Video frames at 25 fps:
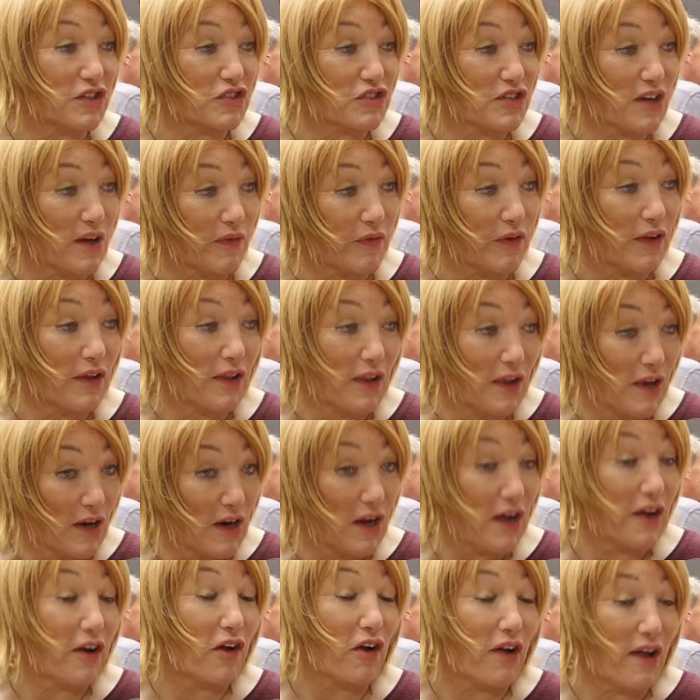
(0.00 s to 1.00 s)
each other.
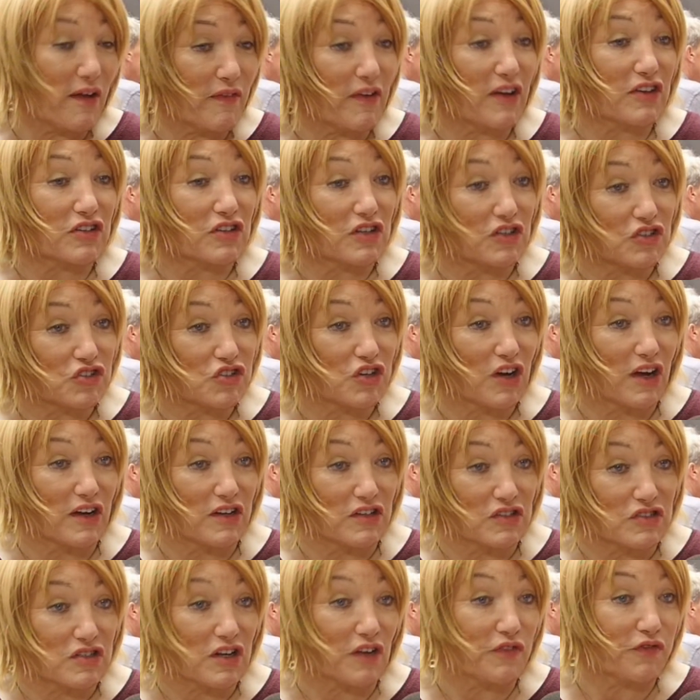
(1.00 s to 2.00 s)
And I have actually
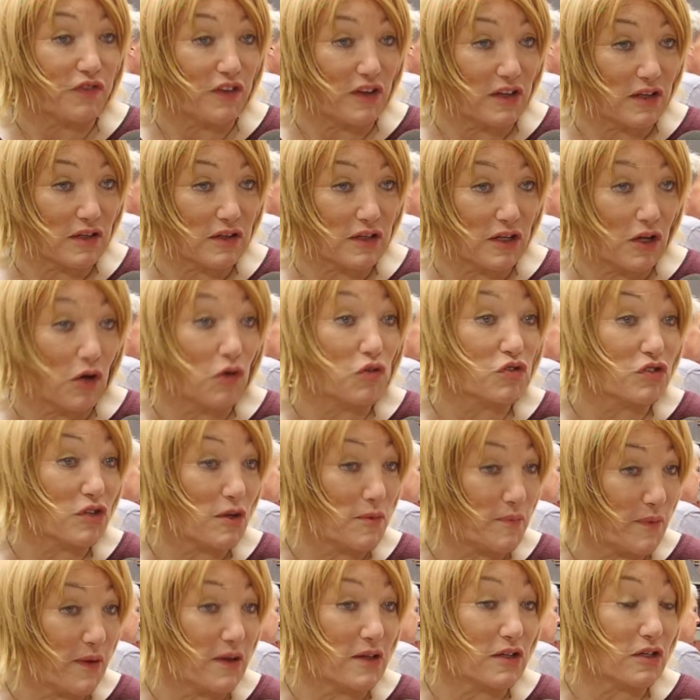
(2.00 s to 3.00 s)
changed. I think the L
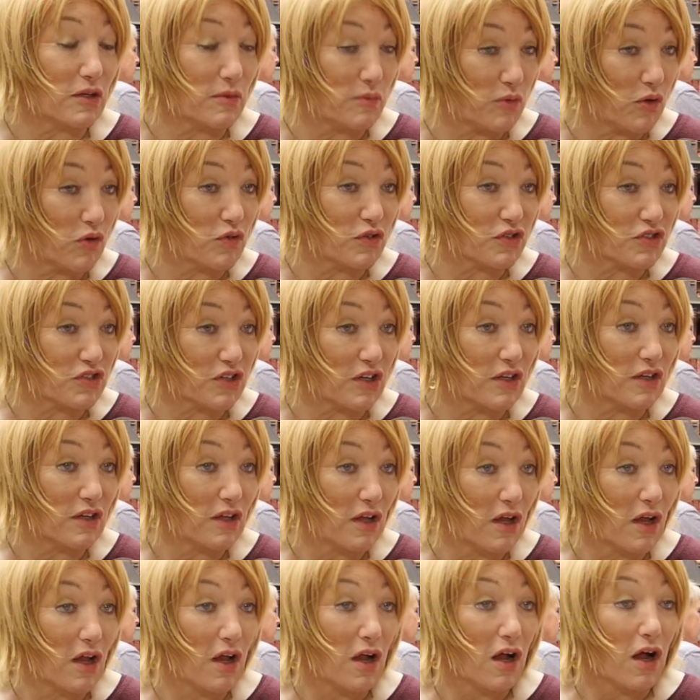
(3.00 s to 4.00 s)
G B community
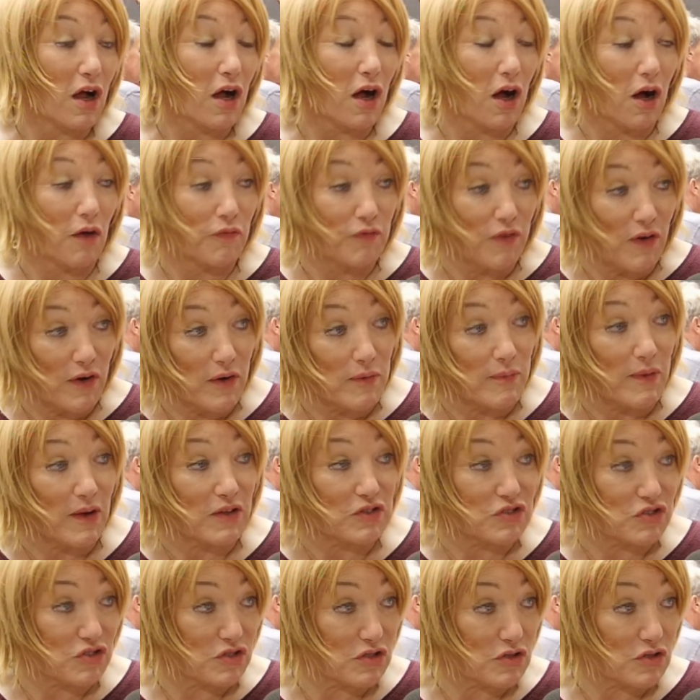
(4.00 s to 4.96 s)
are very much